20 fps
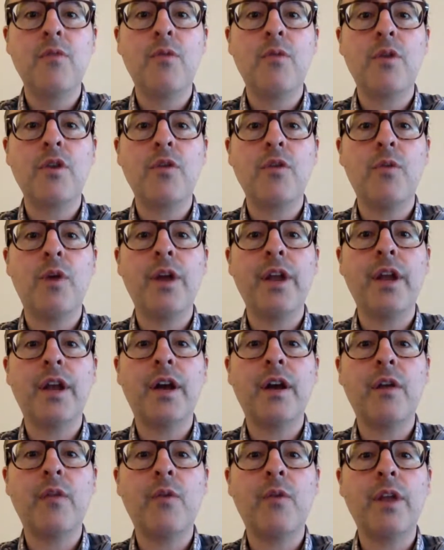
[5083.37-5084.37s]
what you're
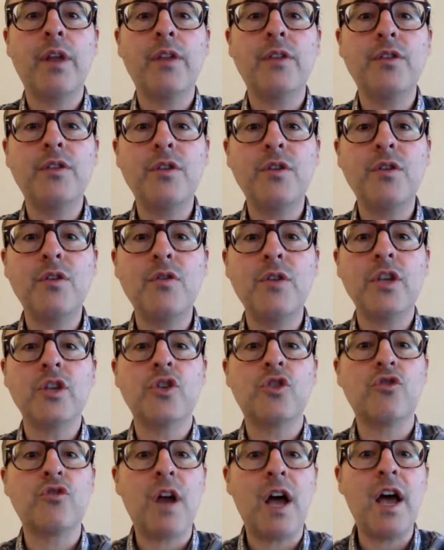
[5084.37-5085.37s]
going to want to do
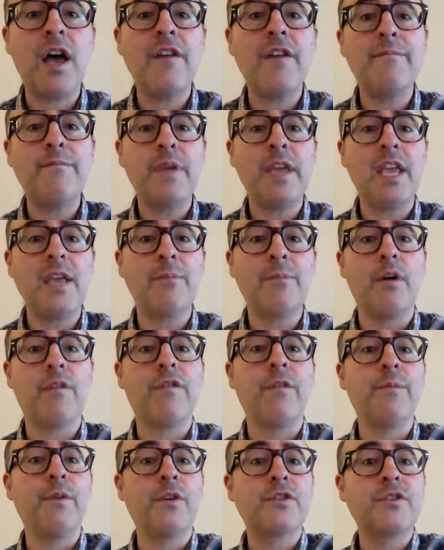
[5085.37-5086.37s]
is drive people
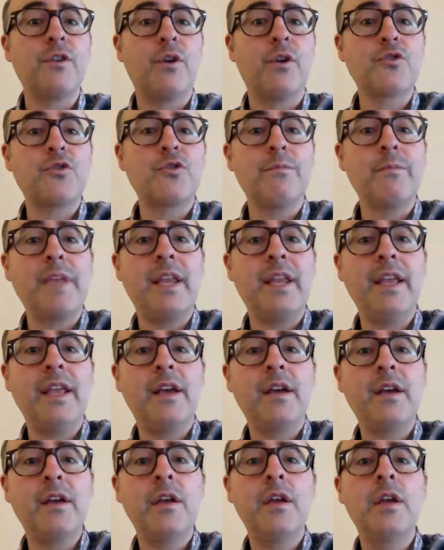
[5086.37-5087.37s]
from your social
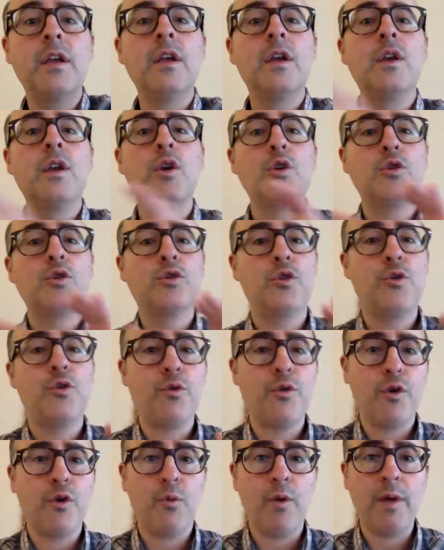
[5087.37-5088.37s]
media
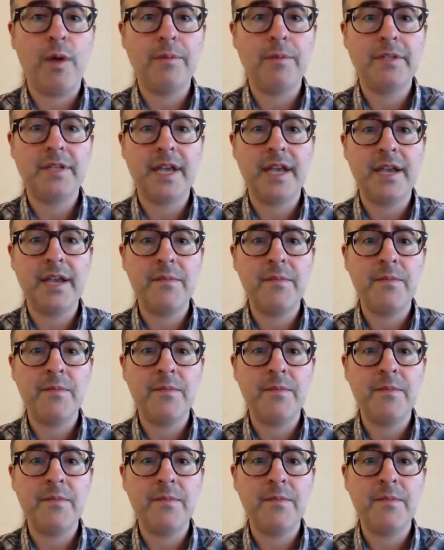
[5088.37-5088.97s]
to your website.